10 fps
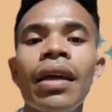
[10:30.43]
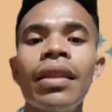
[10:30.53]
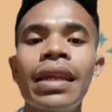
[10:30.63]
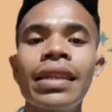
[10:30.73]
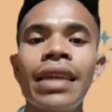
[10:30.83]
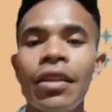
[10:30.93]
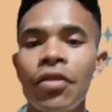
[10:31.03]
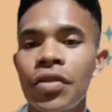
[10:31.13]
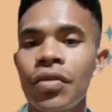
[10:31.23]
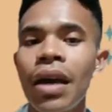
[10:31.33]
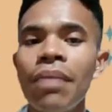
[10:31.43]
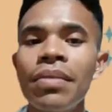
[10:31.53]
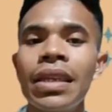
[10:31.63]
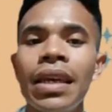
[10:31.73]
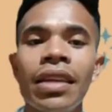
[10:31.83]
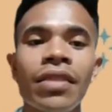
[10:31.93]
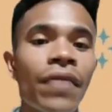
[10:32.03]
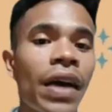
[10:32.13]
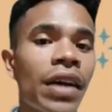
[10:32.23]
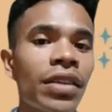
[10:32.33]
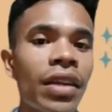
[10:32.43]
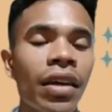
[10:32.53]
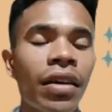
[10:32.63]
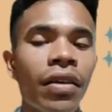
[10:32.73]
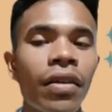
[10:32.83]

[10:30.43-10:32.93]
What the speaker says: that can disrupt its functioning.